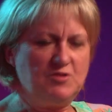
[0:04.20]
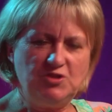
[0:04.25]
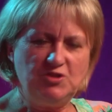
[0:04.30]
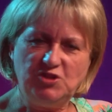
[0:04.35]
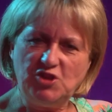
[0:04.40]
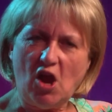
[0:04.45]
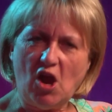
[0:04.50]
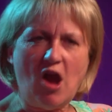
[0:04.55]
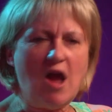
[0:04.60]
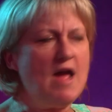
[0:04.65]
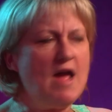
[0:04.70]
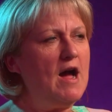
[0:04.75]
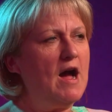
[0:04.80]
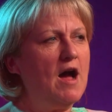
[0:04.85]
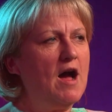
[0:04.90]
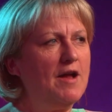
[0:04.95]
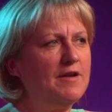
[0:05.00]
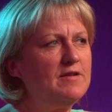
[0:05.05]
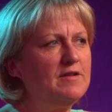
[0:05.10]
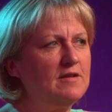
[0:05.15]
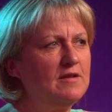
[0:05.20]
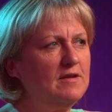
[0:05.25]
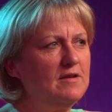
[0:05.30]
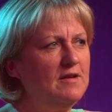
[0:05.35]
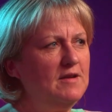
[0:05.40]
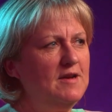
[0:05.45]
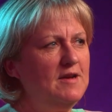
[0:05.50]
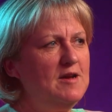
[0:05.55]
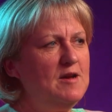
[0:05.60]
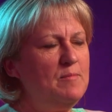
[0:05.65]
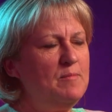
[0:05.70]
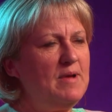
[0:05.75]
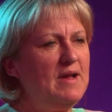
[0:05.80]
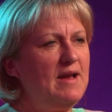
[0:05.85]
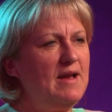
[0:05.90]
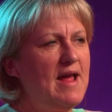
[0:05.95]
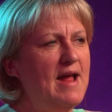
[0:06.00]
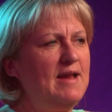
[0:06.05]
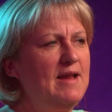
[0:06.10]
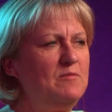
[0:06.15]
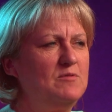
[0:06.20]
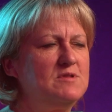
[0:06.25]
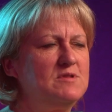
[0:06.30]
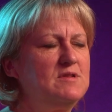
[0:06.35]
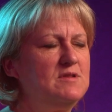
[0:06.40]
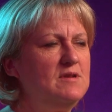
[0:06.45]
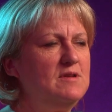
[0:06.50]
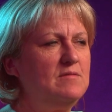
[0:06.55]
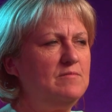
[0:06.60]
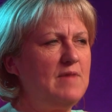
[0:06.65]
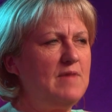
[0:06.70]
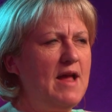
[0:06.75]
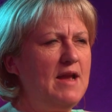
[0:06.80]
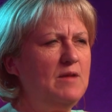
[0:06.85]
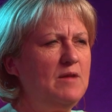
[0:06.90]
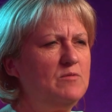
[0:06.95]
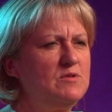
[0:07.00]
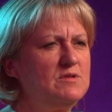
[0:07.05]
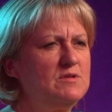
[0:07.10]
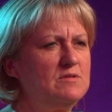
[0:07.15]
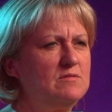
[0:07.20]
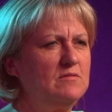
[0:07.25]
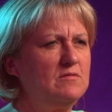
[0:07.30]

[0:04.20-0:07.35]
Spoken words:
die hard. But Annie was